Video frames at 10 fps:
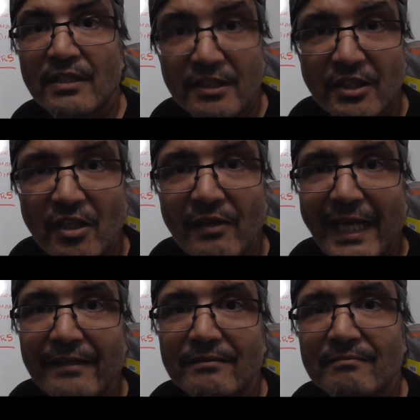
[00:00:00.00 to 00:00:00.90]
Did you know
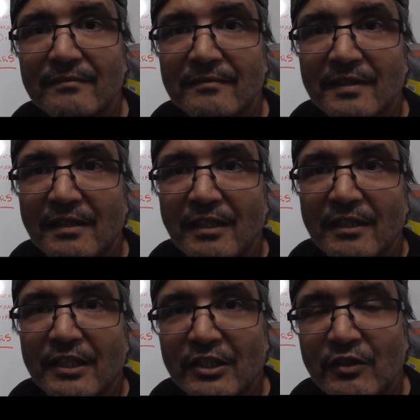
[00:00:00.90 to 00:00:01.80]
that?
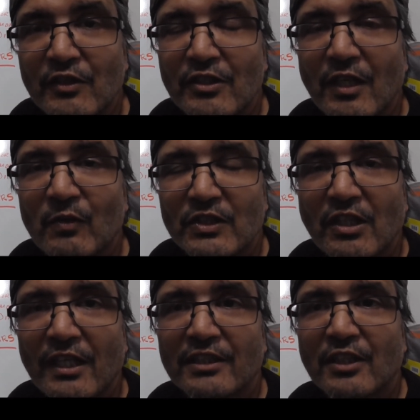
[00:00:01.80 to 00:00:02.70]
As soon as I was
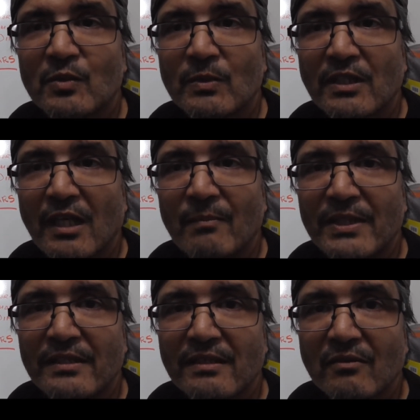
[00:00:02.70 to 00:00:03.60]
diagnosed with
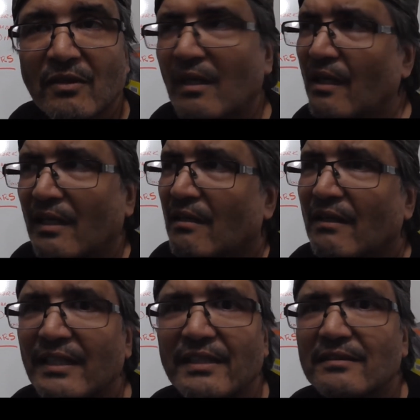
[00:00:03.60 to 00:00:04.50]
diabetes, I thought, I
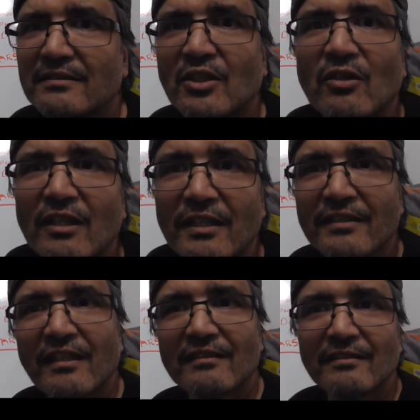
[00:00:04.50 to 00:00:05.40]
can't eat
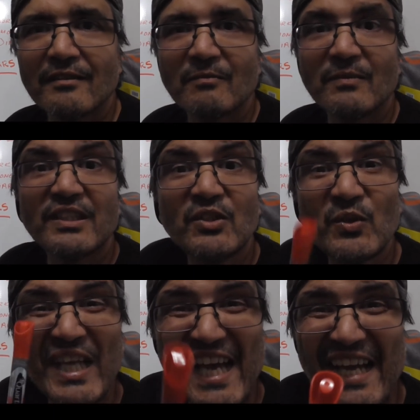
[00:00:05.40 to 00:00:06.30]
chocolate. But
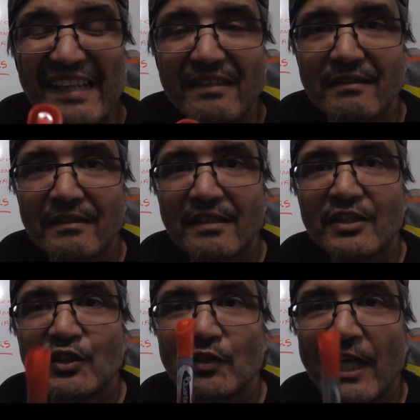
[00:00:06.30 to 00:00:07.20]
you can.
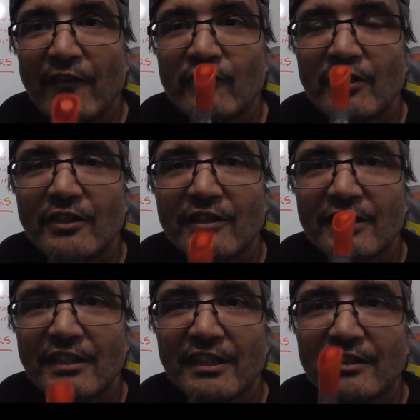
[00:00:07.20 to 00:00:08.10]
You have to learn
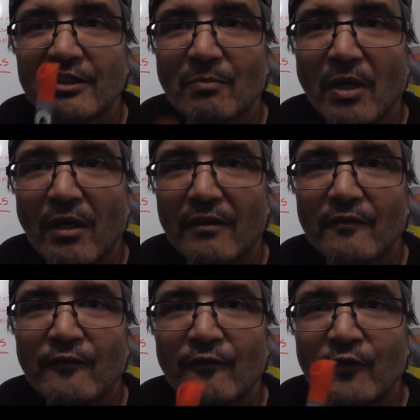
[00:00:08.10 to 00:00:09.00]
to eat
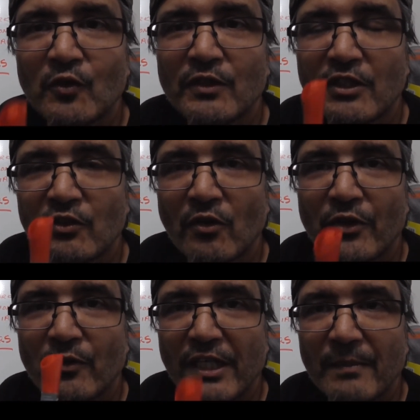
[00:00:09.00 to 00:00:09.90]
smart. Food is not
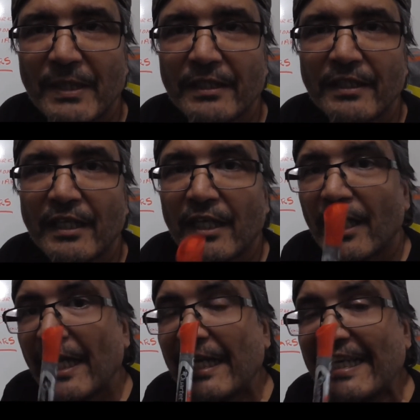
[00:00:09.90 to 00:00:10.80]
your enemy.
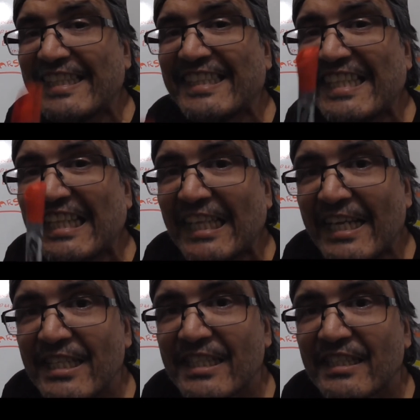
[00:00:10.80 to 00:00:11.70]
Eating
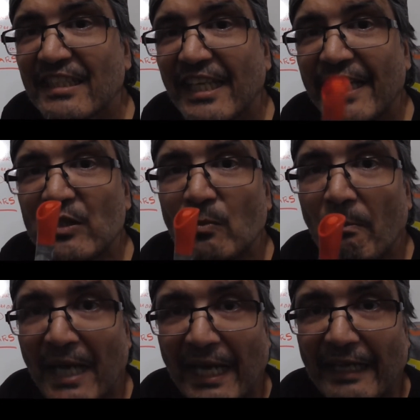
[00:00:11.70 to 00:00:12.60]
less is
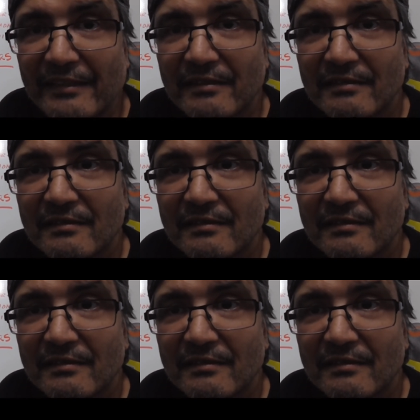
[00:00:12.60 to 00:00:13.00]
bad.